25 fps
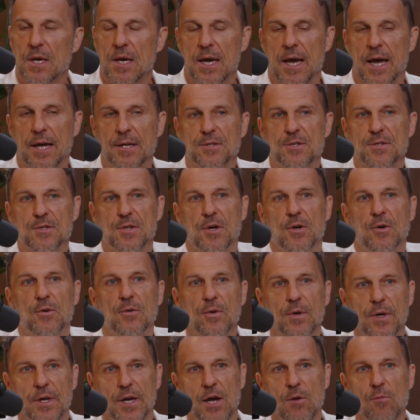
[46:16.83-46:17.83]
And
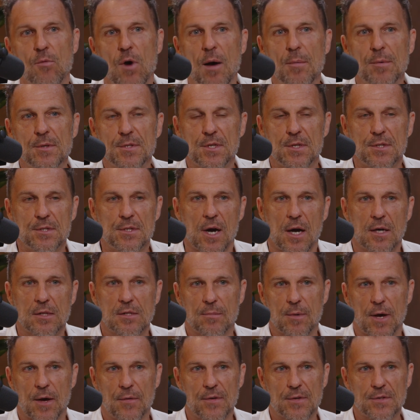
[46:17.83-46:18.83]
so Ken Robinson talked
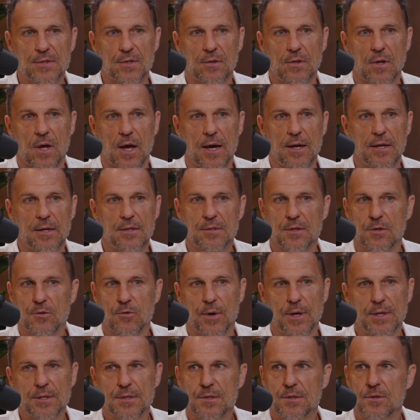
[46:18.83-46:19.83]
about this a lot. He's
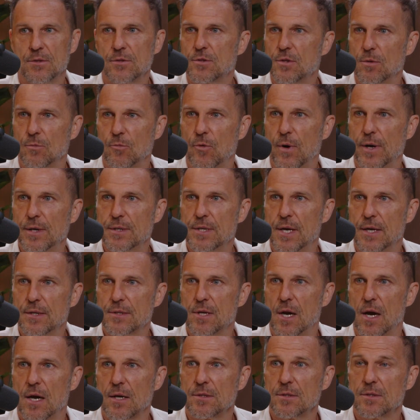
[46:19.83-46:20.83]
some great TED
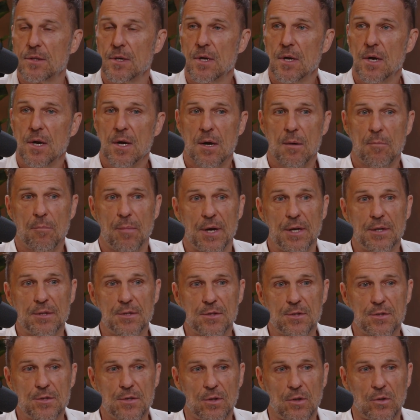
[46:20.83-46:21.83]
Talks. But
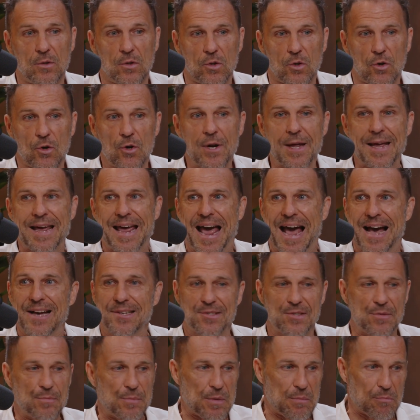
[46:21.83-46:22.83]
learning
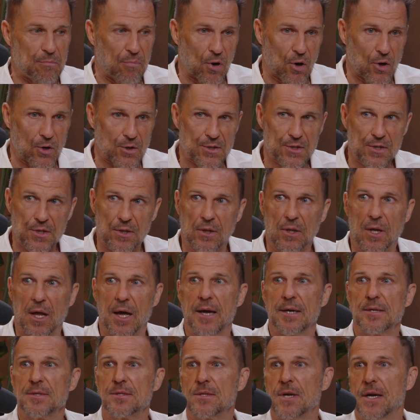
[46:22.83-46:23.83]
has to be
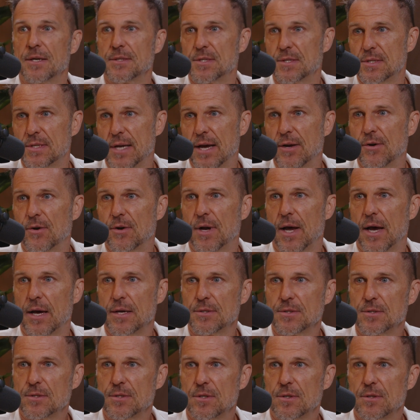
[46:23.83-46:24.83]
personalized, not
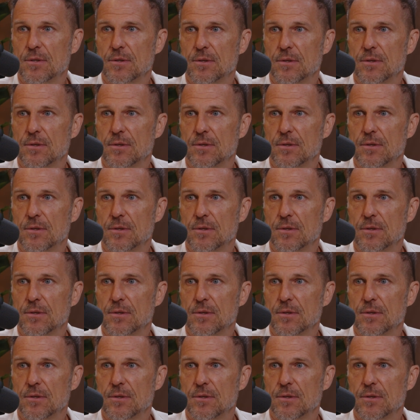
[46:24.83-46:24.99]
standardized.